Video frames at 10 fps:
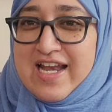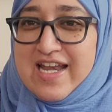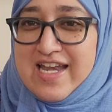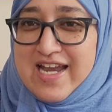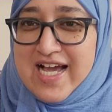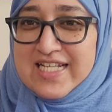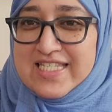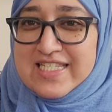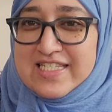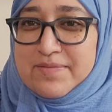not
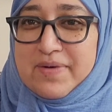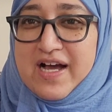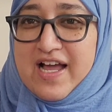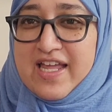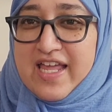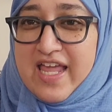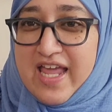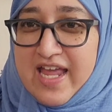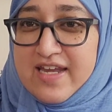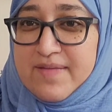to buy
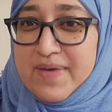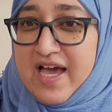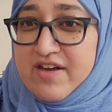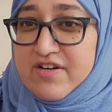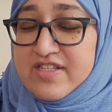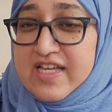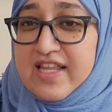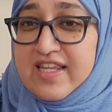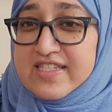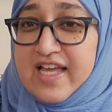any patterns
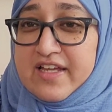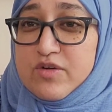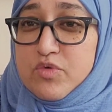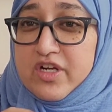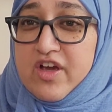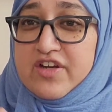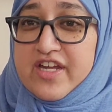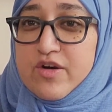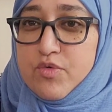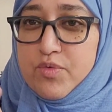unless I can work on
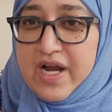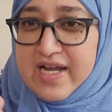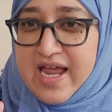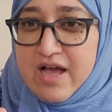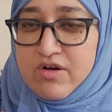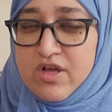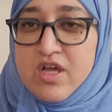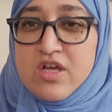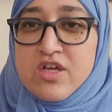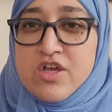it right now.
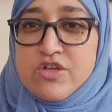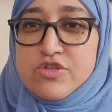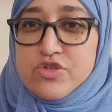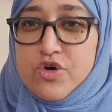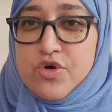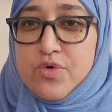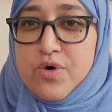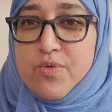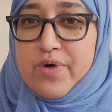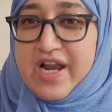So
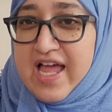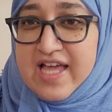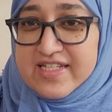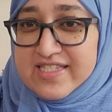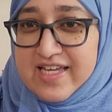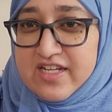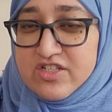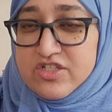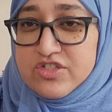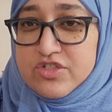what I had decided
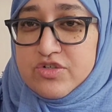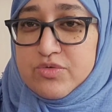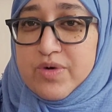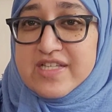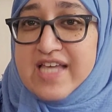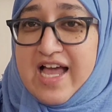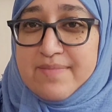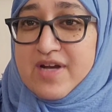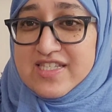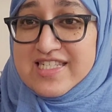to do was I
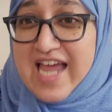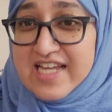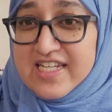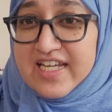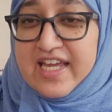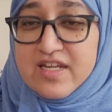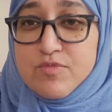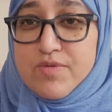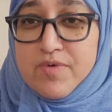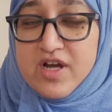am not stashing any
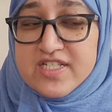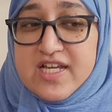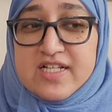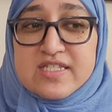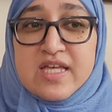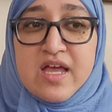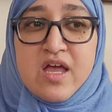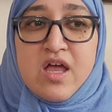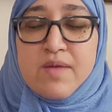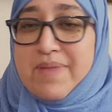more project
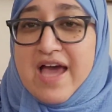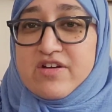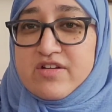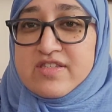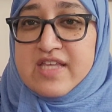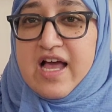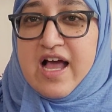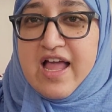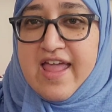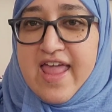patterns.
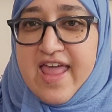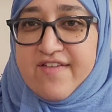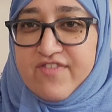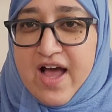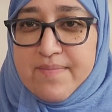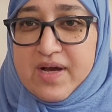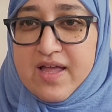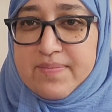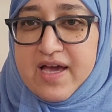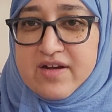If I buy
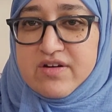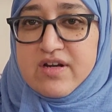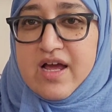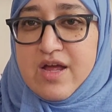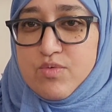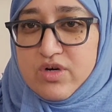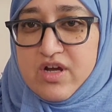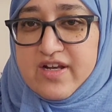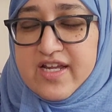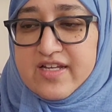a pattern, I work
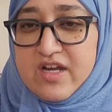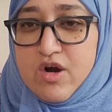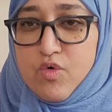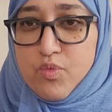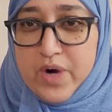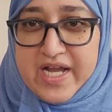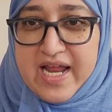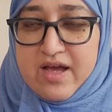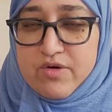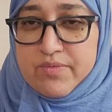on it right now.